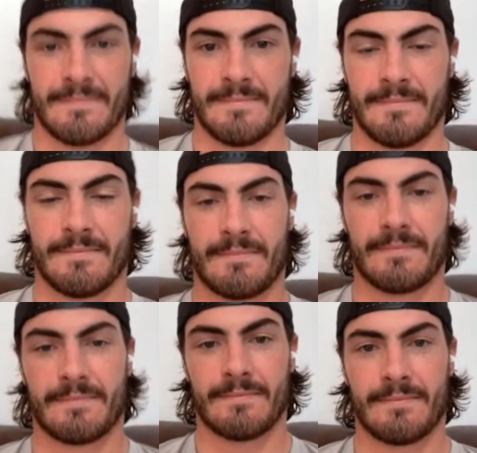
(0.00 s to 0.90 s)

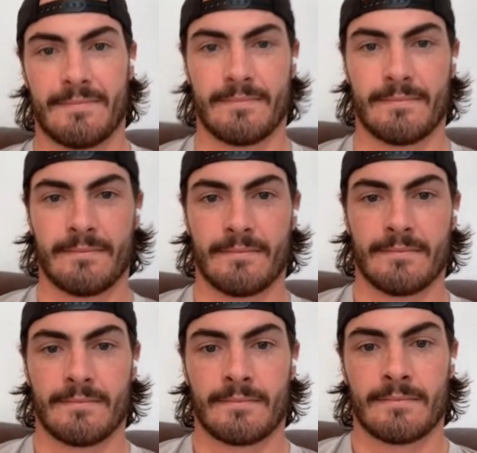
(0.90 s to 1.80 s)

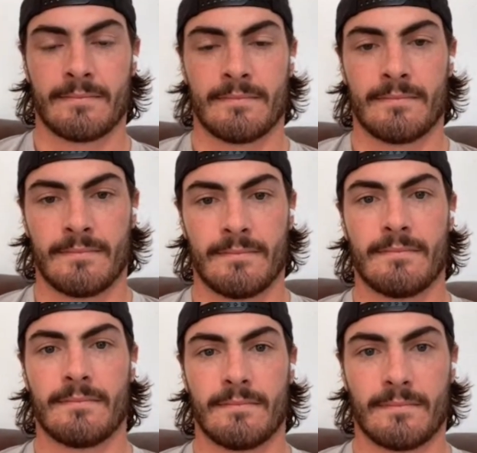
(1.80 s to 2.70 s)

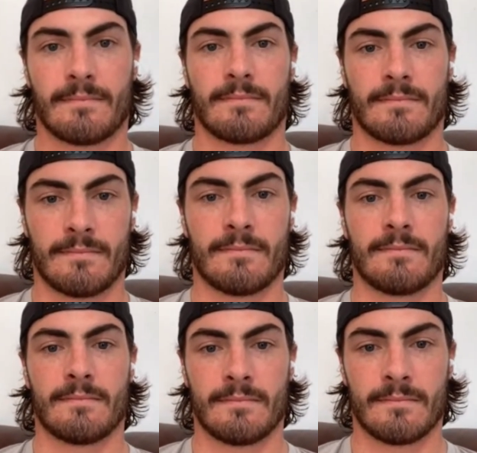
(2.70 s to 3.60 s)

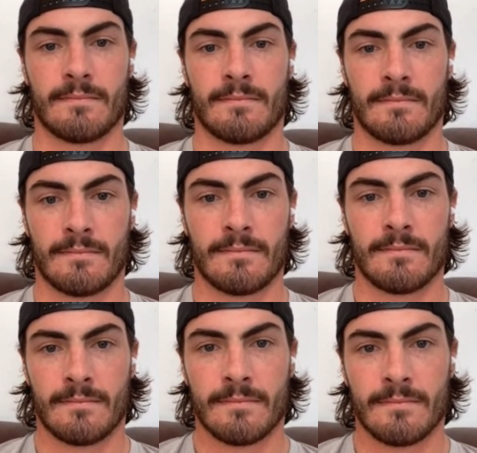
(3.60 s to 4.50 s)

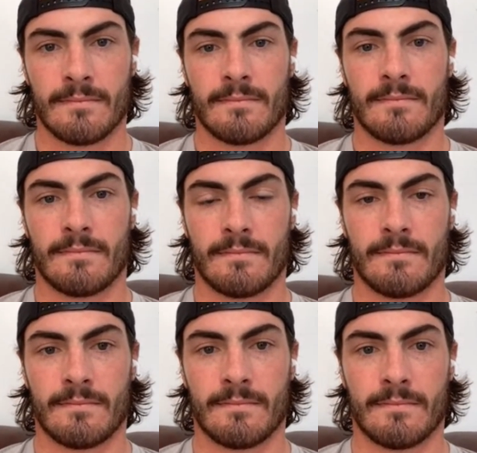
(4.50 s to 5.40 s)

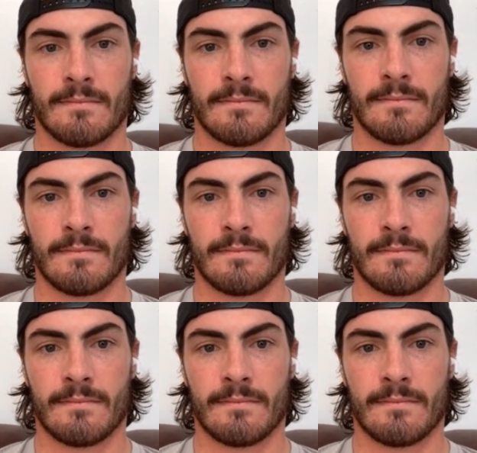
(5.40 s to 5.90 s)
[no speech]